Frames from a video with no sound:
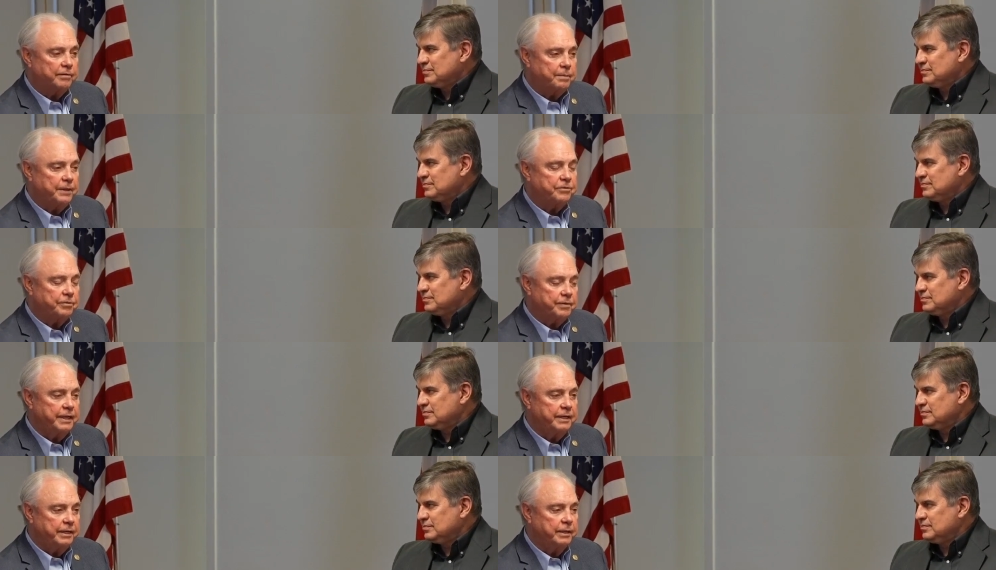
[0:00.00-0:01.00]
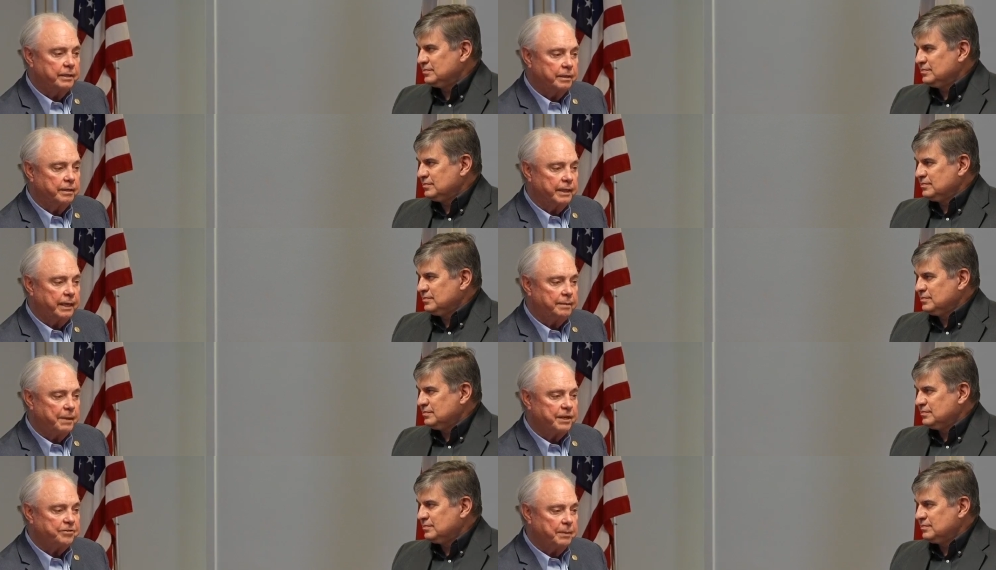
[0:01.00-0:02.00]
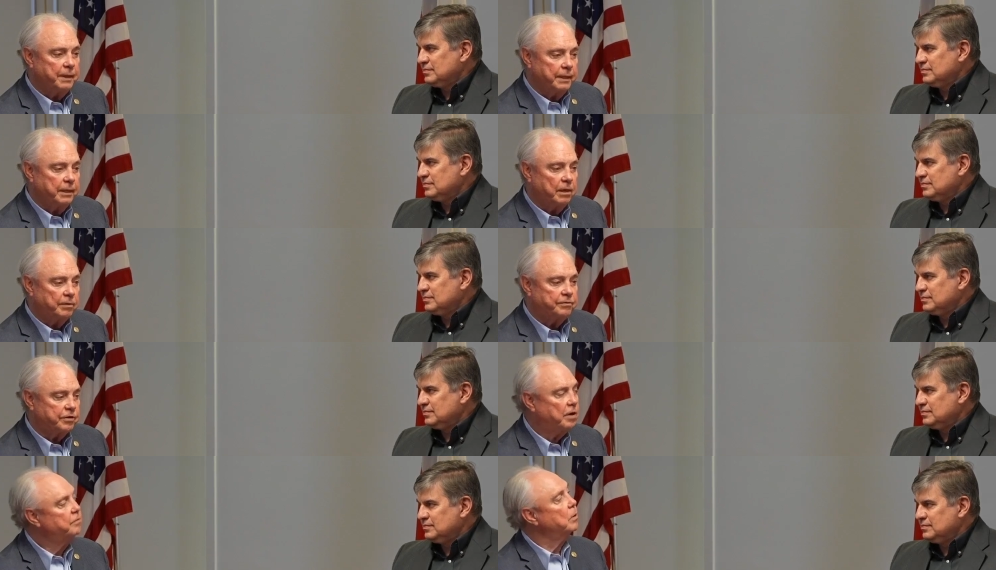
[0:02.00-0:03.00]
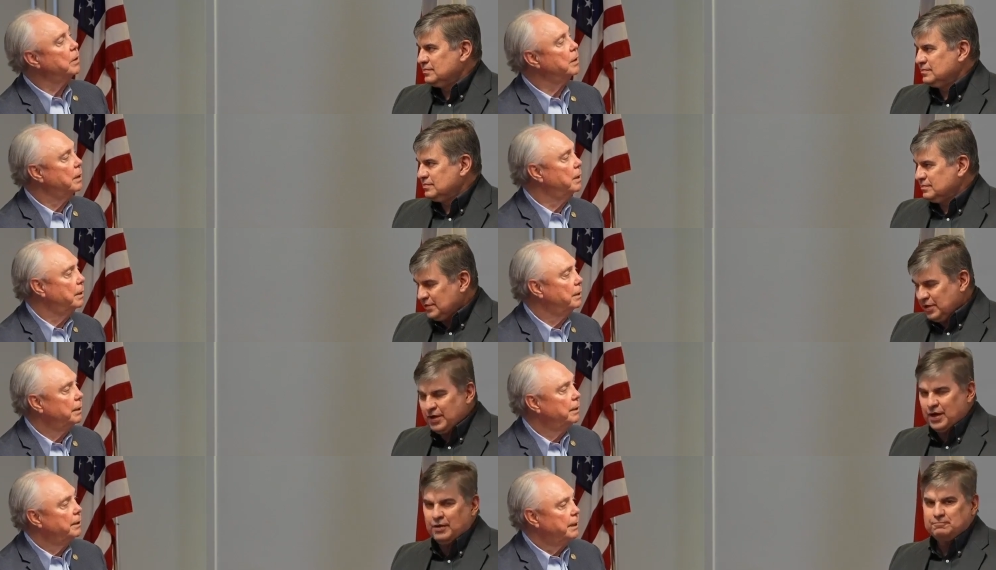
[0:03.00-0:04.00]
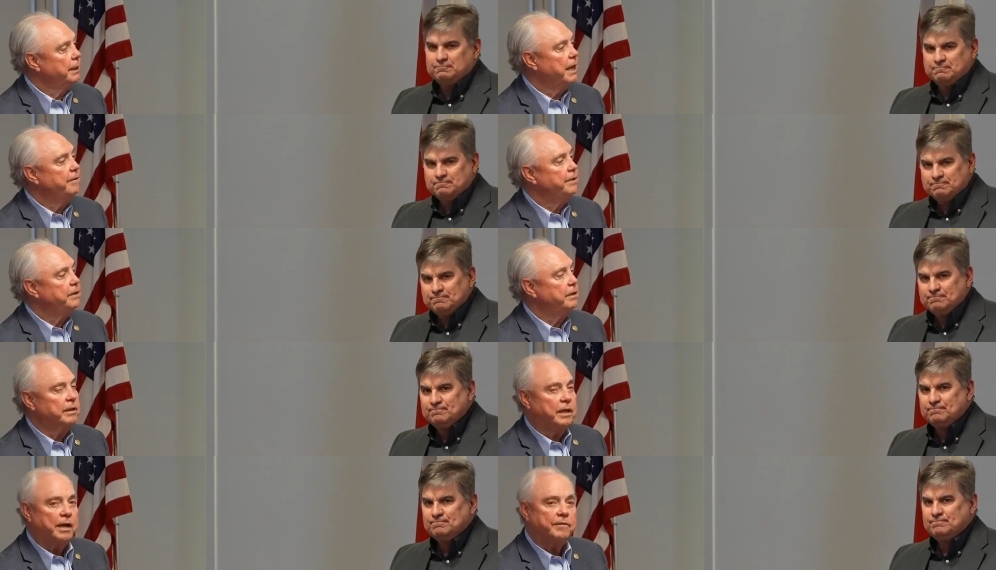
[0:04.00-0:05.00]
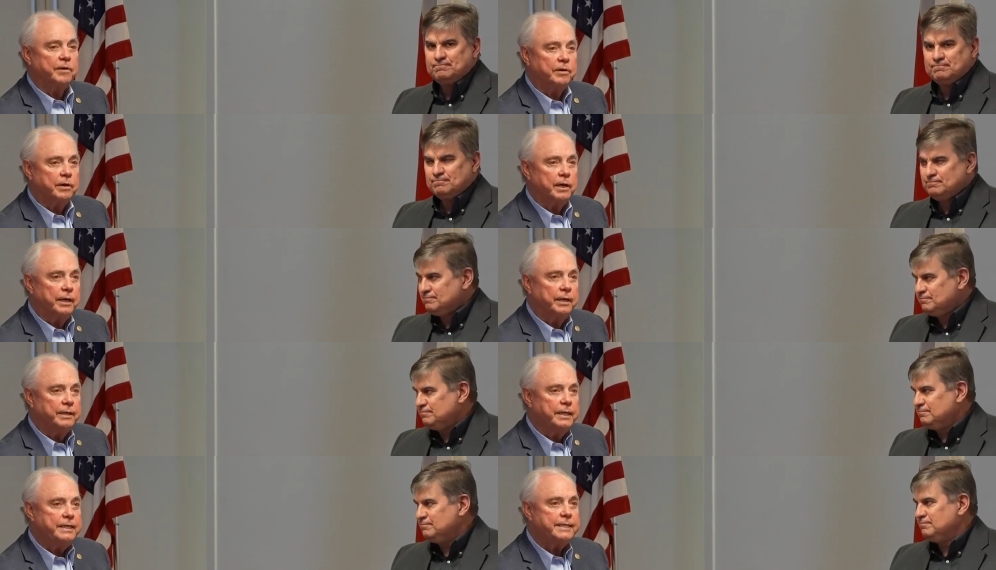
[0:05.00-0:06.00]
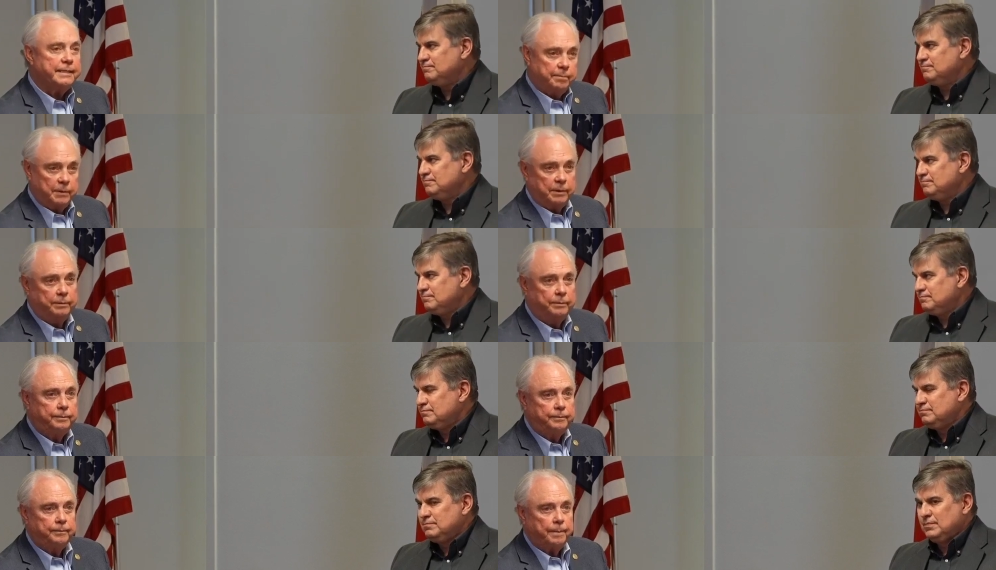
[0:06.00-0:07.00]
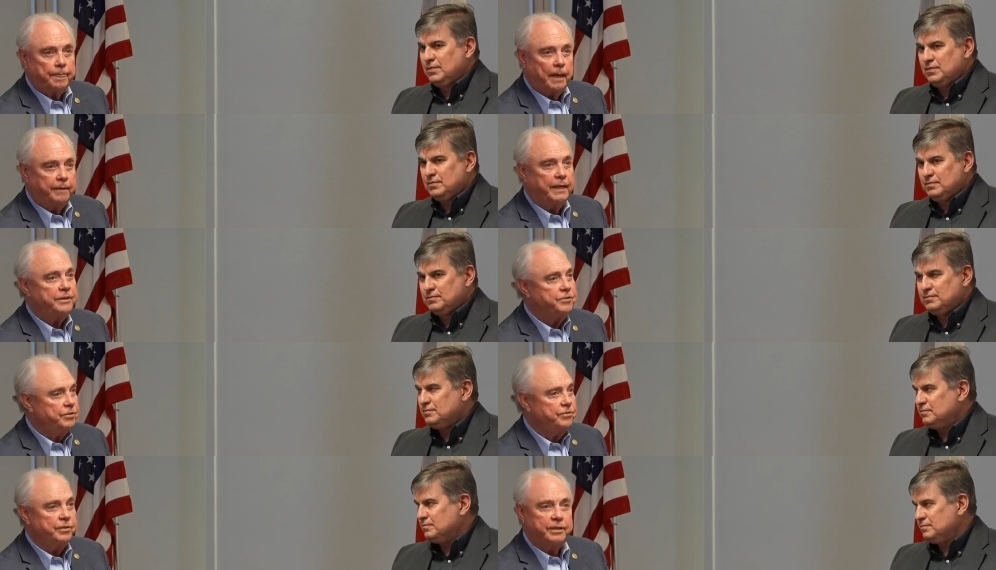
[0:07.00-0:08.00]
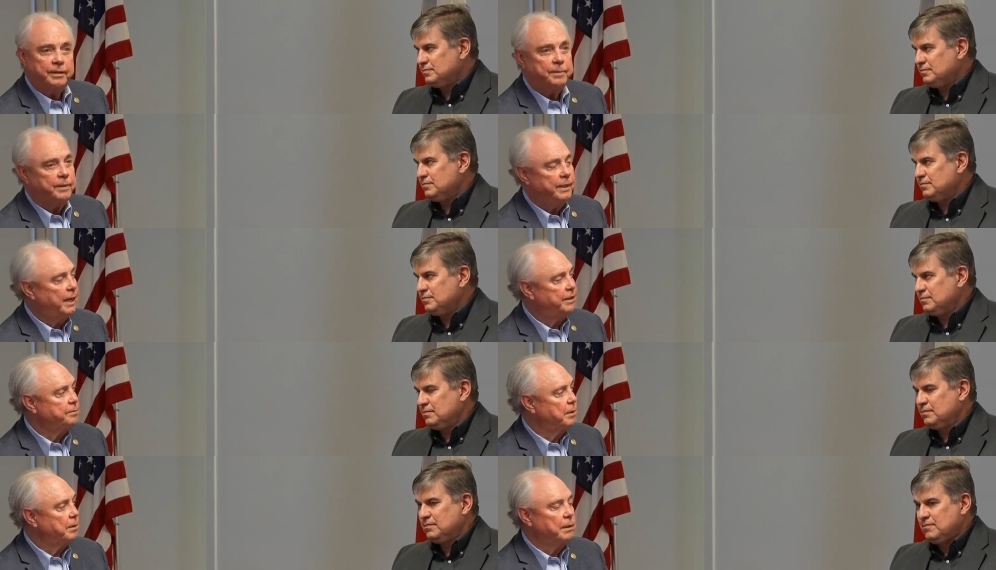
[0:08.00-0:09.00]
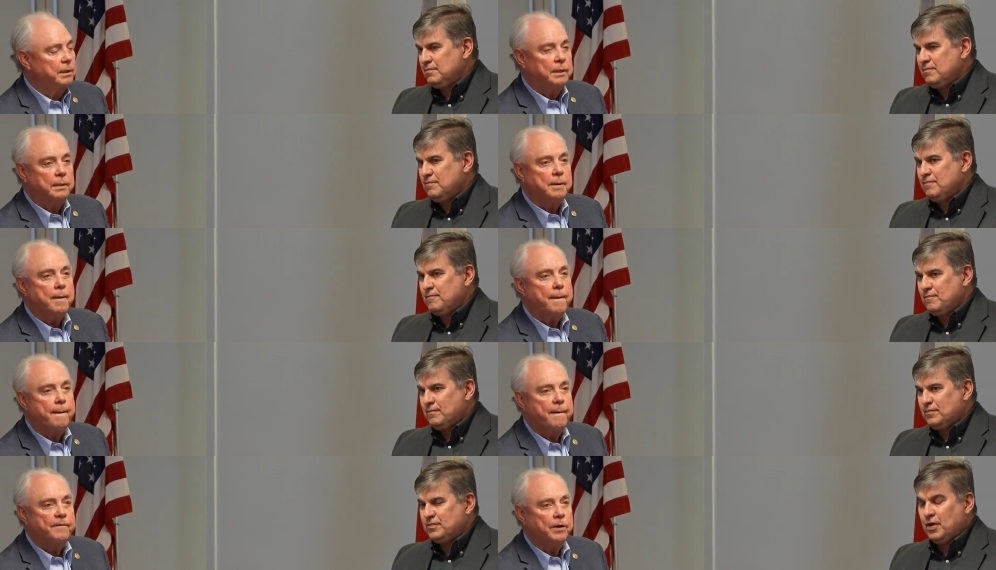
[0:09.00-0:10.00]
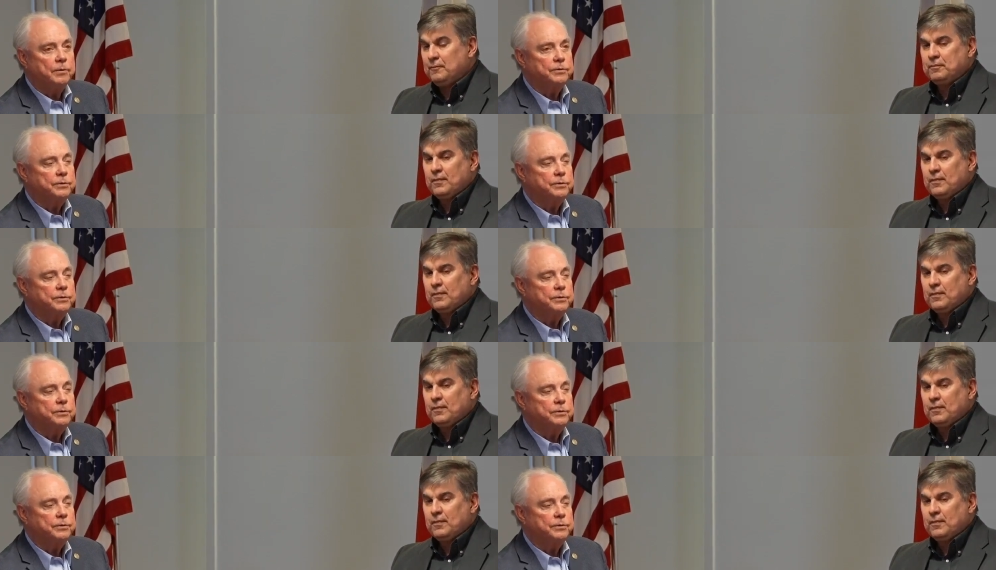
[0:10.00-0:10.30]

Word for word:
Speaker 1: of Pennsylvania that makes money off software. There you go. Gave it to the governor in December. And that's just the tip of the iceberg. So,